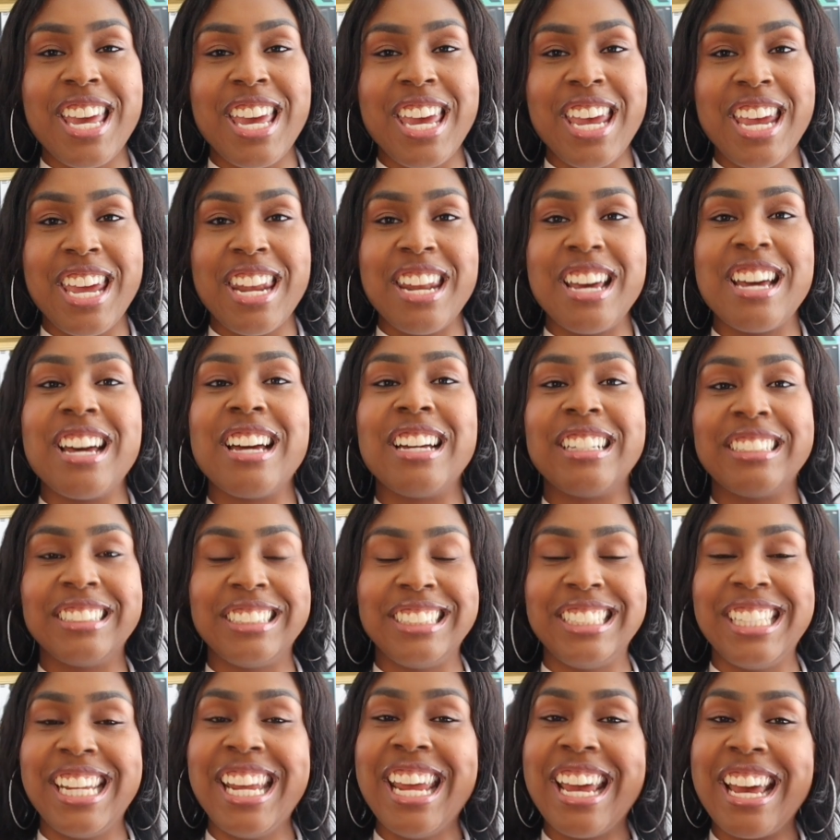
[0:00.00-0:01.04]
And
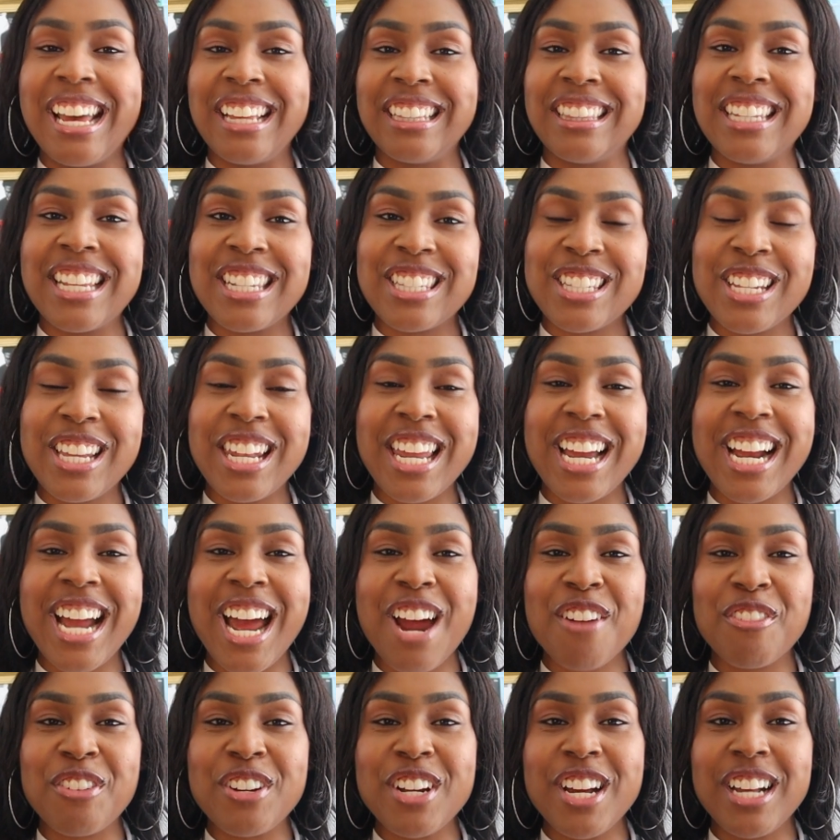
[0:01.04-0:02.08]
yeah, that's all I
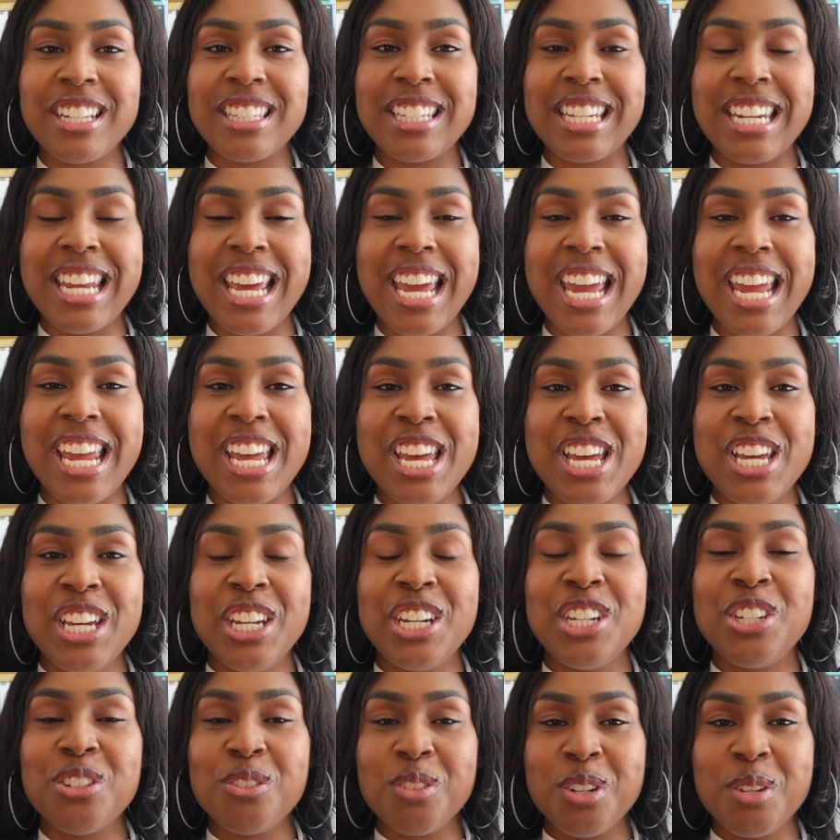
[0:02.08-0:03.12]
got for y'all today.
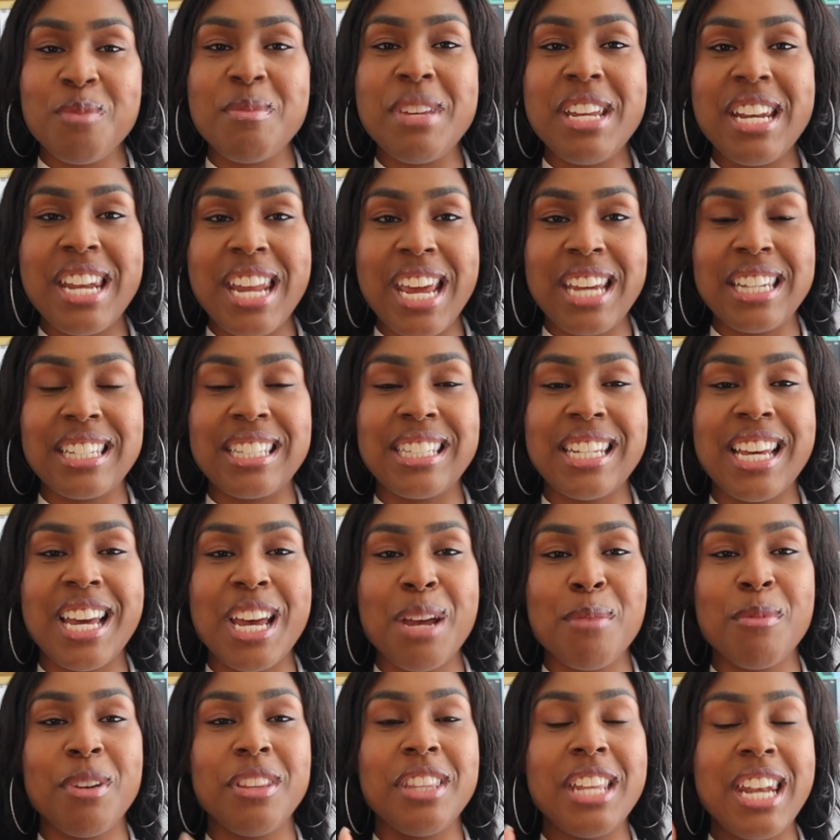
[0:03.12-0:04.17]
Join me next
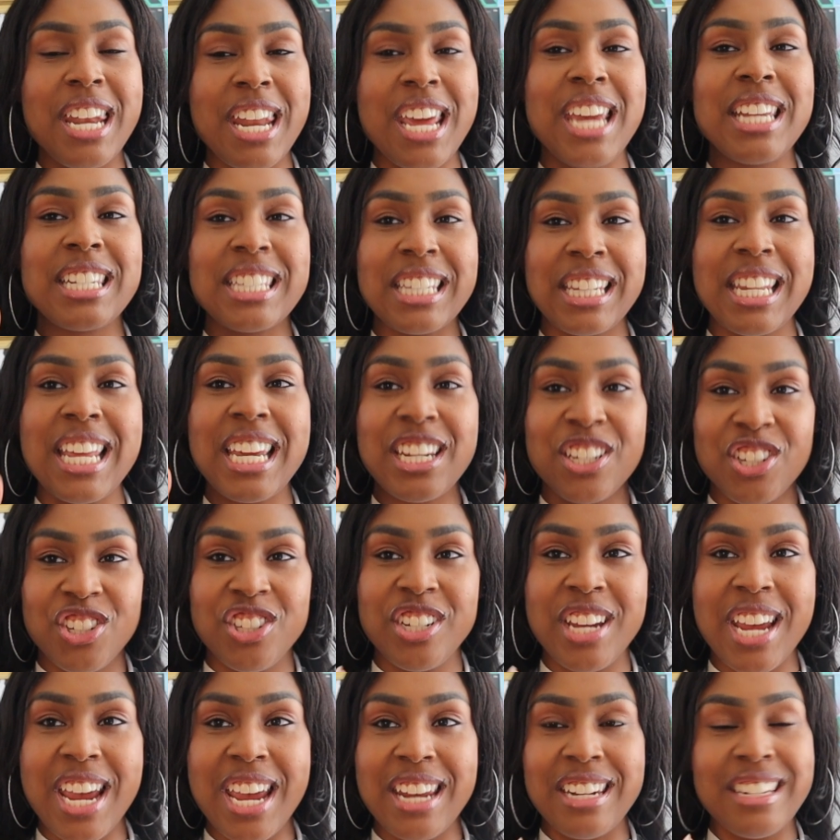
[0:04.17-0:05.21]
time on the next
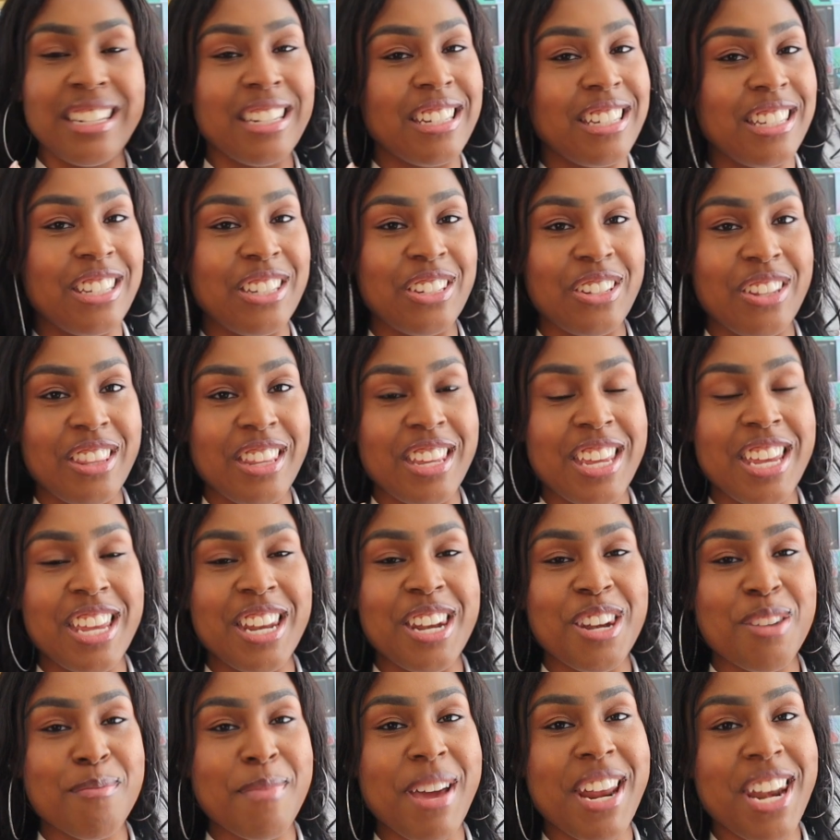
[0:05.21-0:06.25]
LexChat. Until
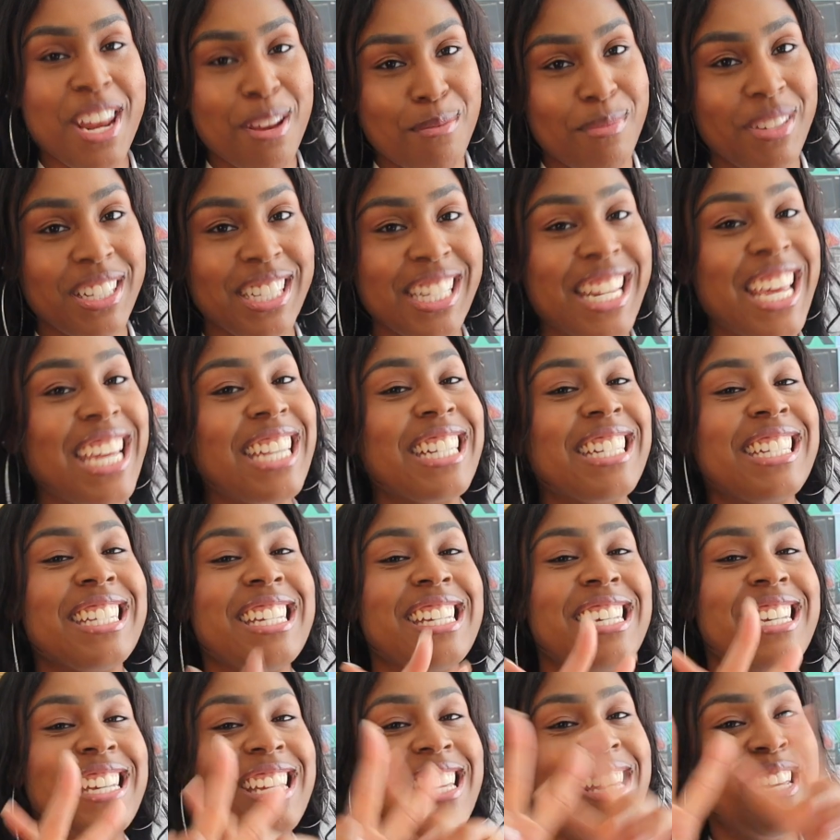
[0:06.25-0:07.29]
then, my name is
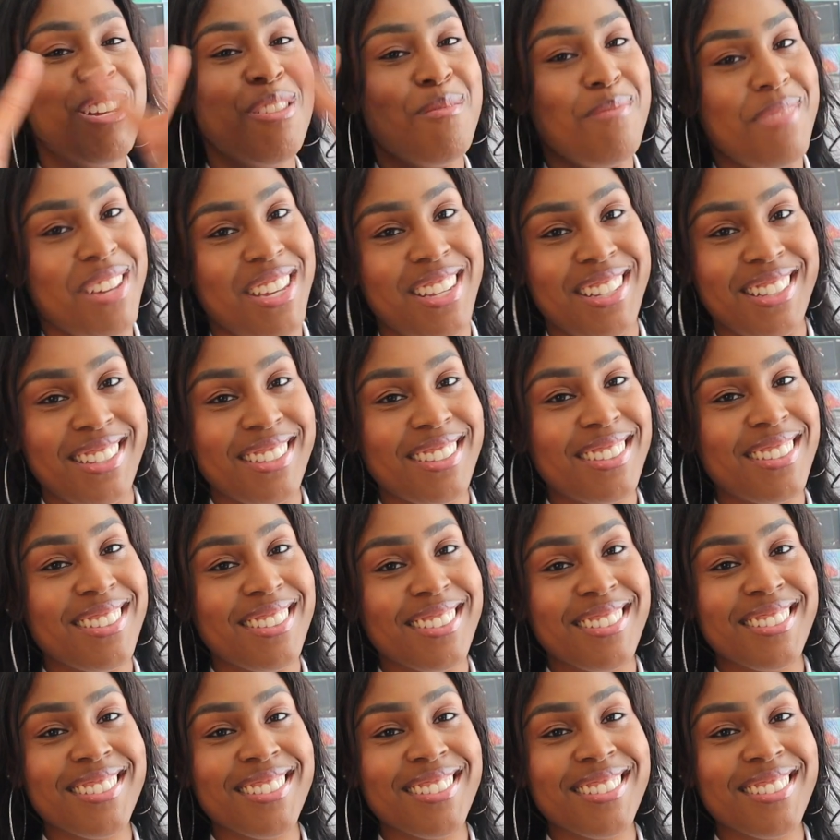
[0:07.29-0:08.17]
Lexi. Peace.